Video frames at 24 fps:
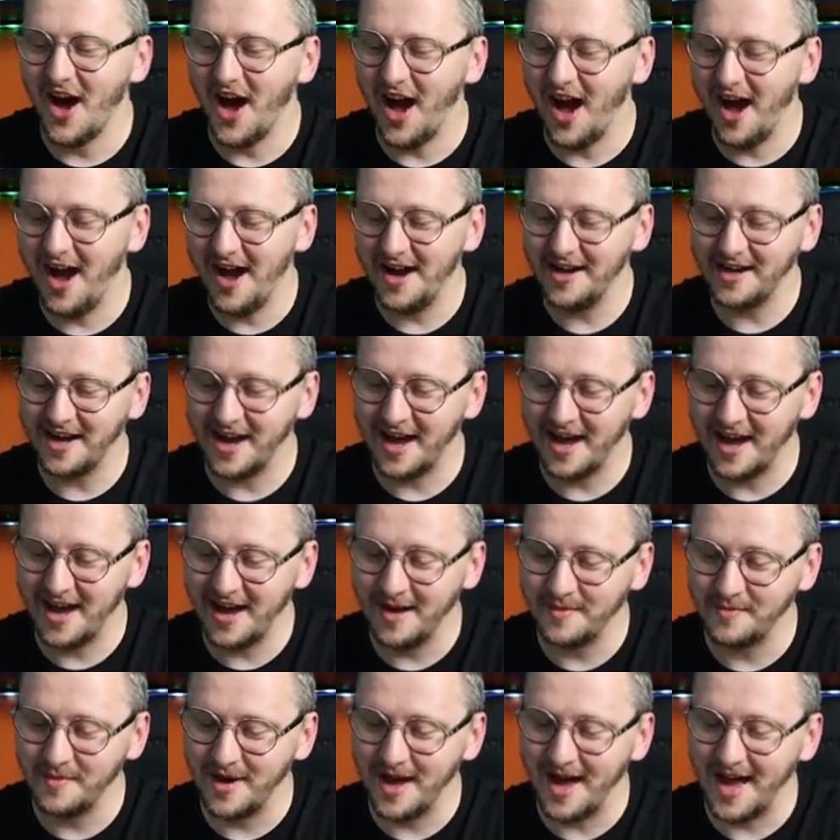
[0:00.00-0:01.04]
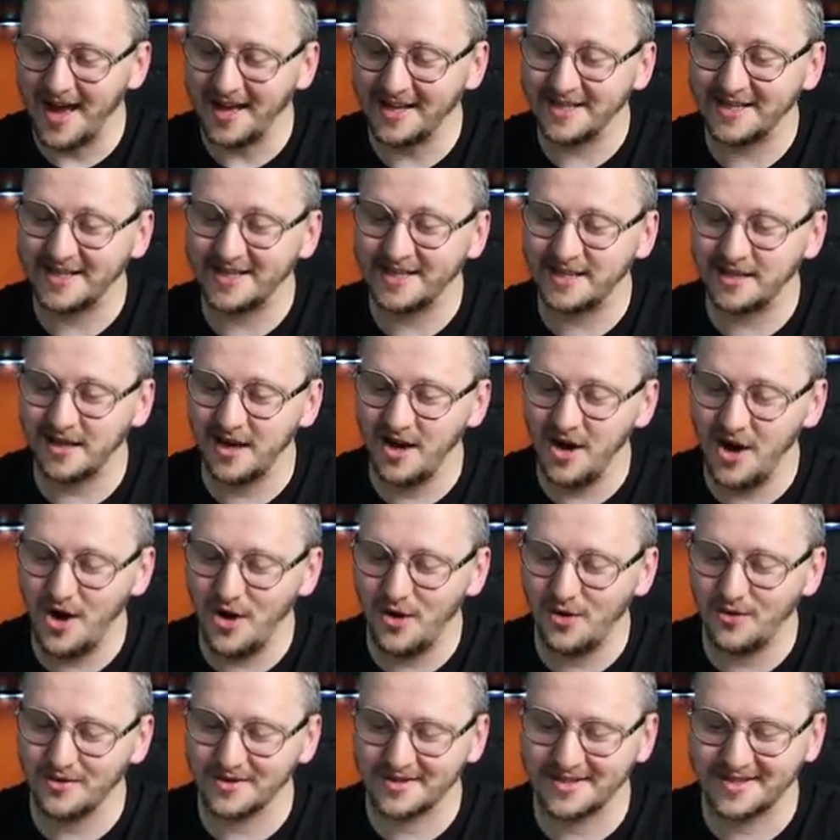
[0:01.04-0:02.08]
I am
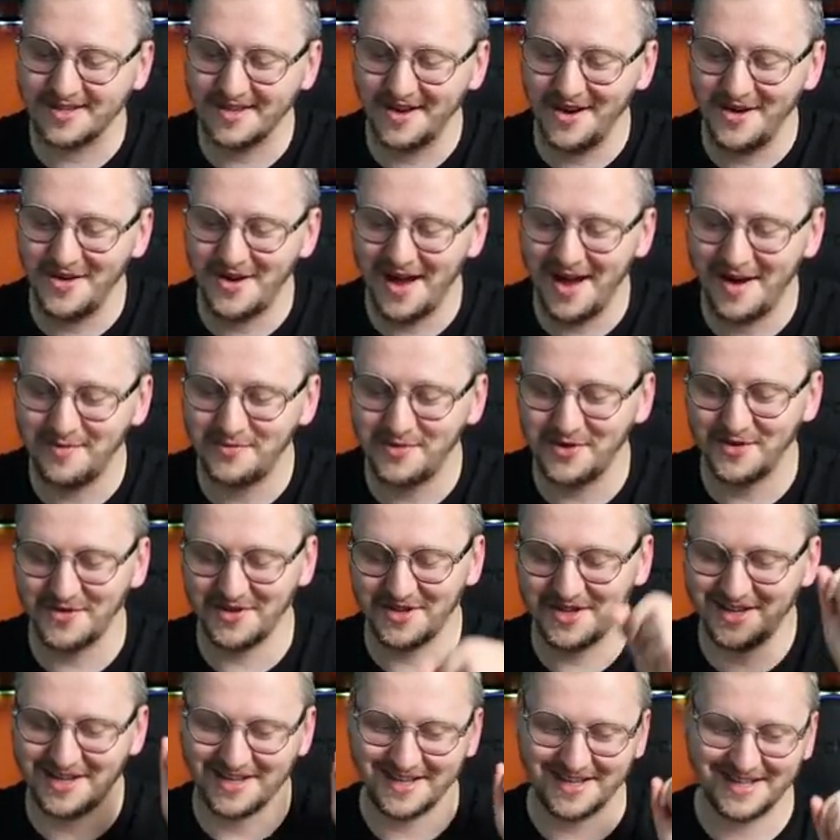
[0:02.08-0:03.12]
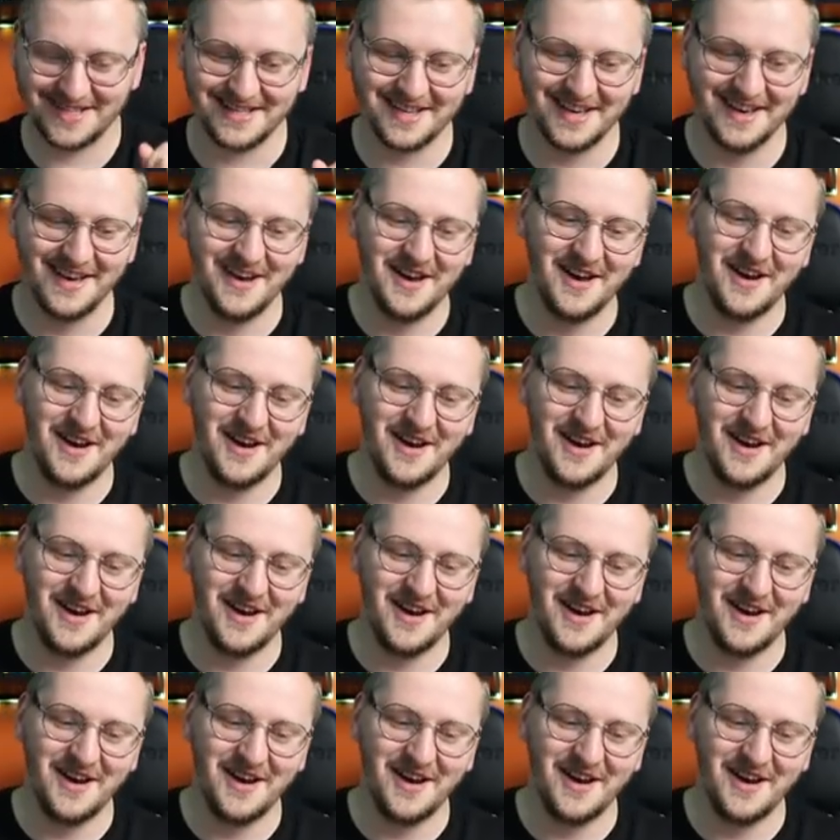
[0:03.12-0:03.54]
so happy with this.